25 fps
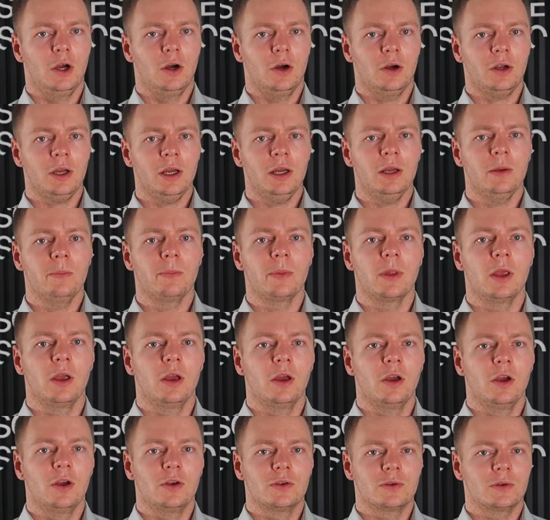Okay,
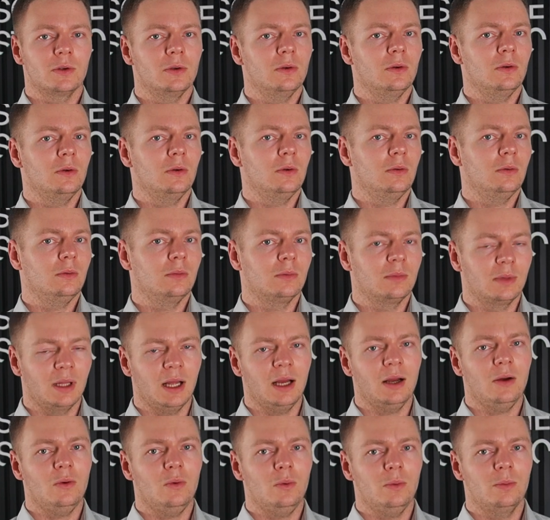so
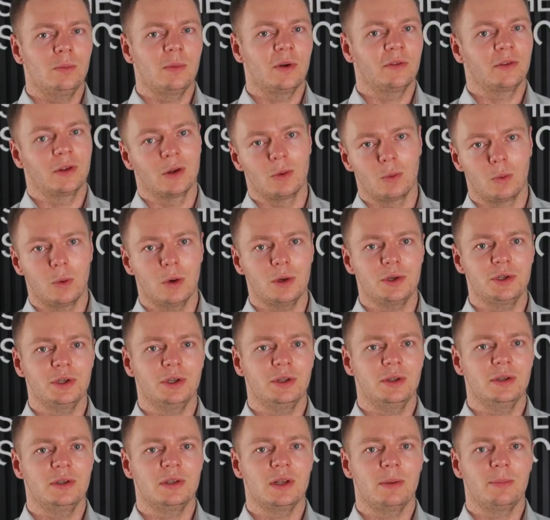now, after watching
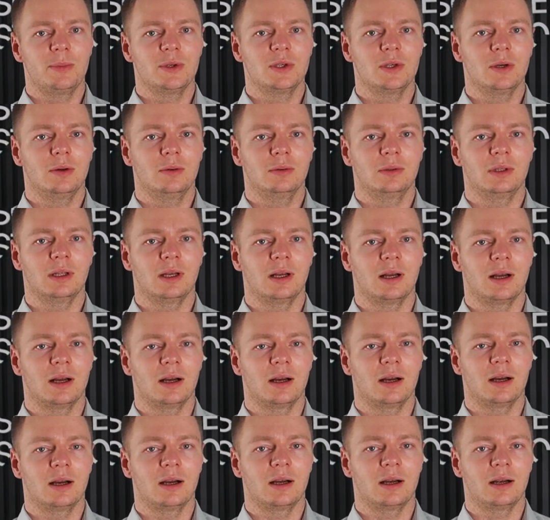this episode,
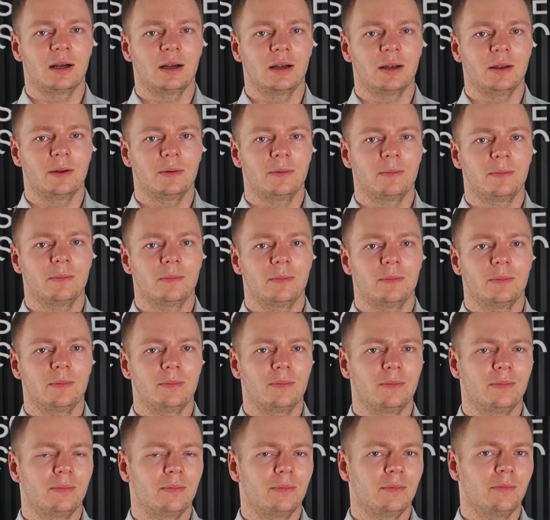I
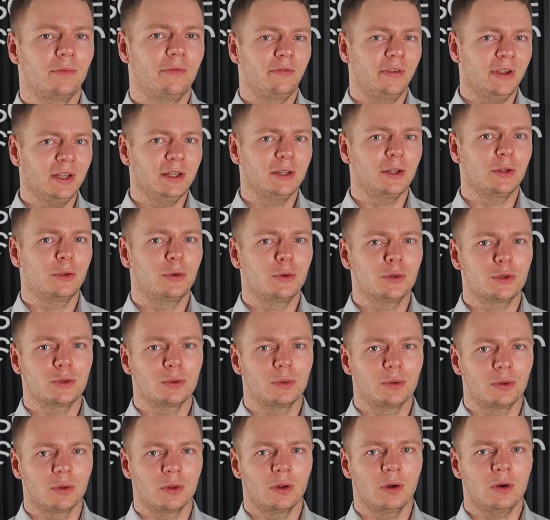think that you
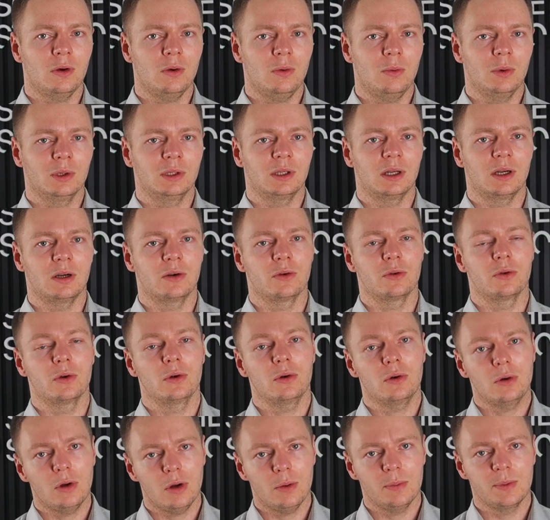should know what are
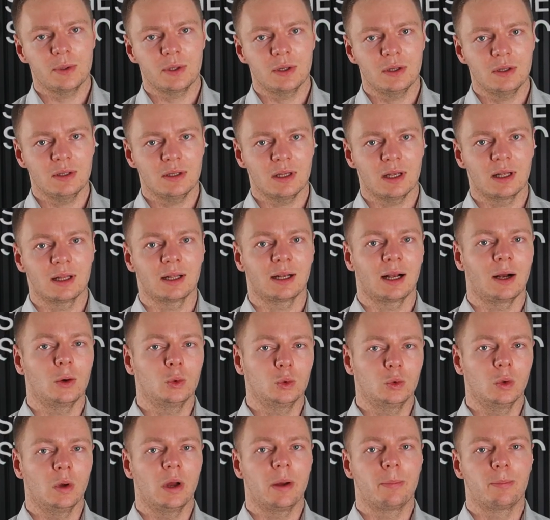your options and how
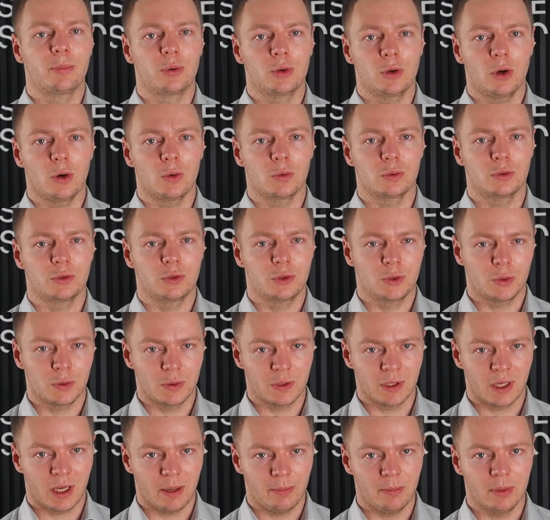to approach
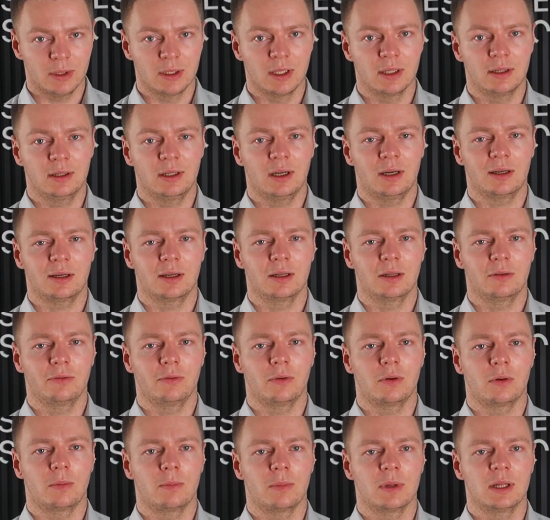choosing embedded target
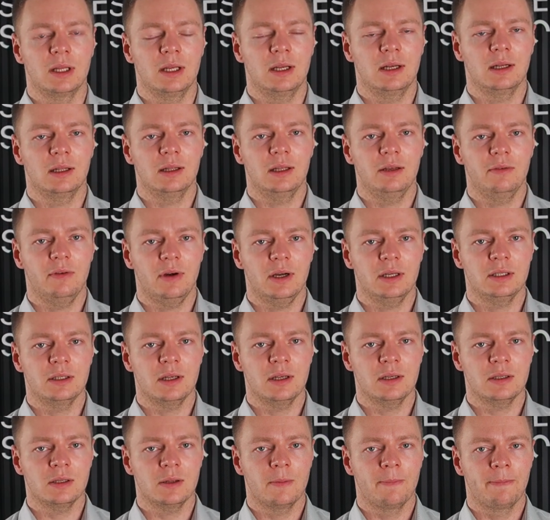for medical
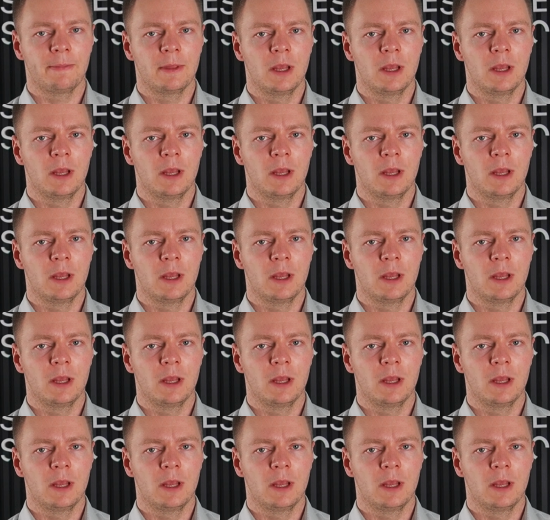devices.